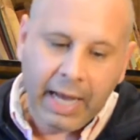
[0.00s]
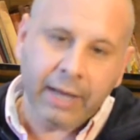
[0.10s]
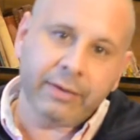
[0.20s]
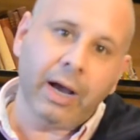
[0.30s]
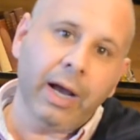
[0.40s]

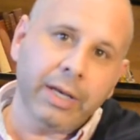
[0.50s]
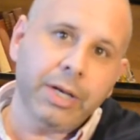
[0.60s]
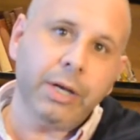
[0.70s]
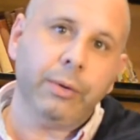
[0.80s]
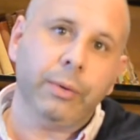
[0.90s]
And I
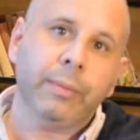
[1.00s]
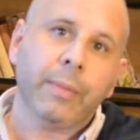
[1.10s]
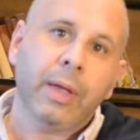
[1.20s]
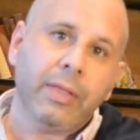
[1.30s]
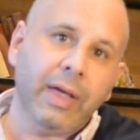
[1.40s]

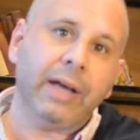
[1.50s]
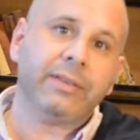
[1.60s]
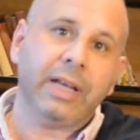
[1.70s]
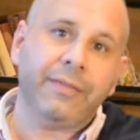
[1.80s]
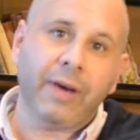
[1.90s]
knew
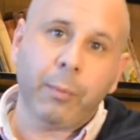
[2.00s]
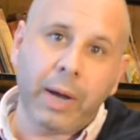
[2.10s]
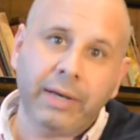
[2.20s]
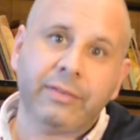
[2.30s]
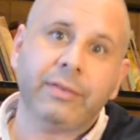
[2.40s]
that if I
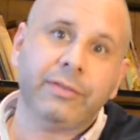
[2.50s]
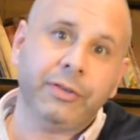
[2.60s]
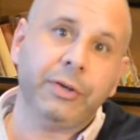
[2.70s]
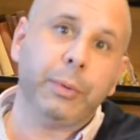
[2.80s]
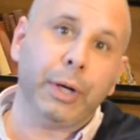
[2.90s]
went
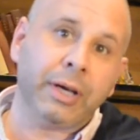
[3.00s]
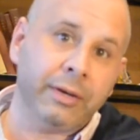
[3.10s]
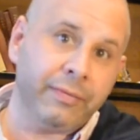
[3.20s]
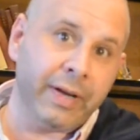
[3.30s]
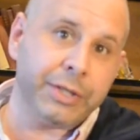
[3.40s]
to a
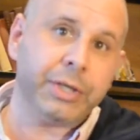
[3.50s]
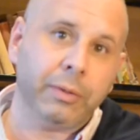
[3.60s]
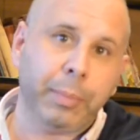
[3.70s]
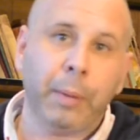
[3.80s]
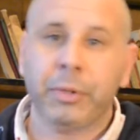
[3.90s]

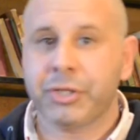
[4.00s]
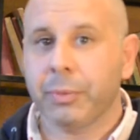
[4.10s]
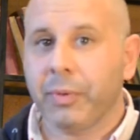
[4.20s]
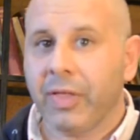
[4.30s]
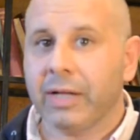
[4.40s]
conventional
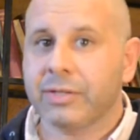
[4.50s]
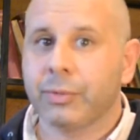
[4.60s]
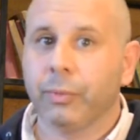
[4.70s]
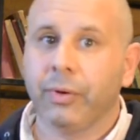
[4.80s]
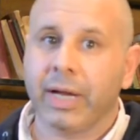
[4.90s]
publisher with that
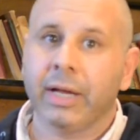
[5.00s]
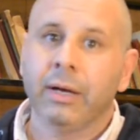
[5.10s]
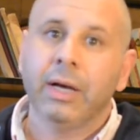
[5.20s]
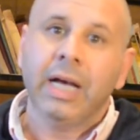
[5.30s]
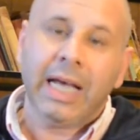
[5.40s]
story,
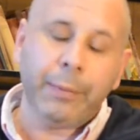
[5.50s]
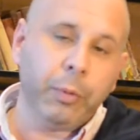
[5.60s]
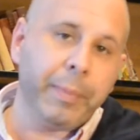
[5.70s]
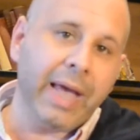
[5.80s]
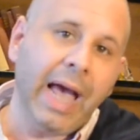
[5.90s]
it
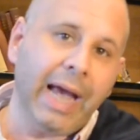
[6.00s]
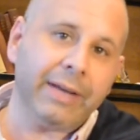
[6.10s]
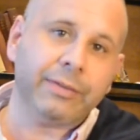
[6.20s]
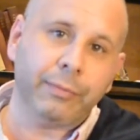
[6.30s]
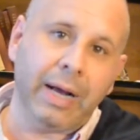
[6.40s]
would be
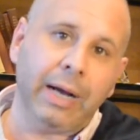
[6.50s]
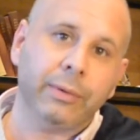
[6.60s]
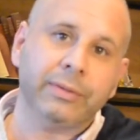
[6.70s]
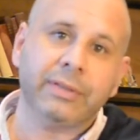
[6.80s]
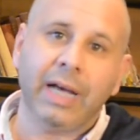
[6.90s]
hacked
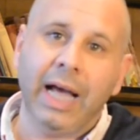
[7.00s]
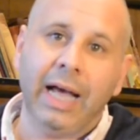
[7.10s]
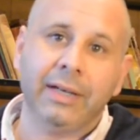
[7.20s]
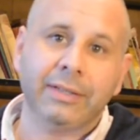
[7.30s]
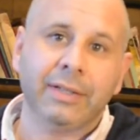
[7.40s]
around,
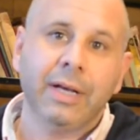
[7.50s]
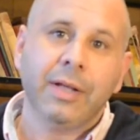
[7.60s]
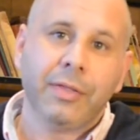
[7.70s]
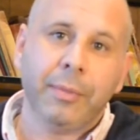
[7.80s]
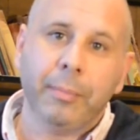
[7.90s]
and
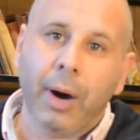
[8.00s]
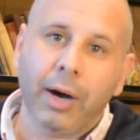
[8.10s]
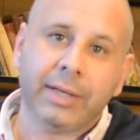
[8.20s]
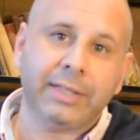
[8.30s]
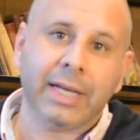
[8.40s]
the
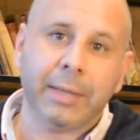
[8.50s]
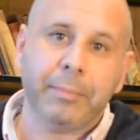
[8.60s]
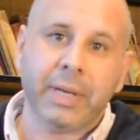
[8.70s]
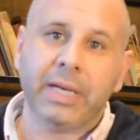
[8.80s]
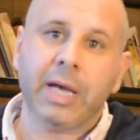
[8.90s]
marketing
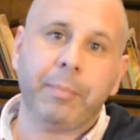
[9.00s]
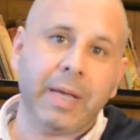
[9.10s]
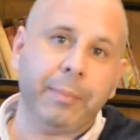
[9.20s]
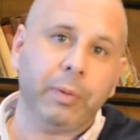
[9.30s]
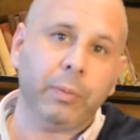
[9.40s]
and media
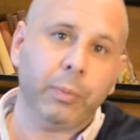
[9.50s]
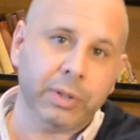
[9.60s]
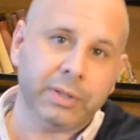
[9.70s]
people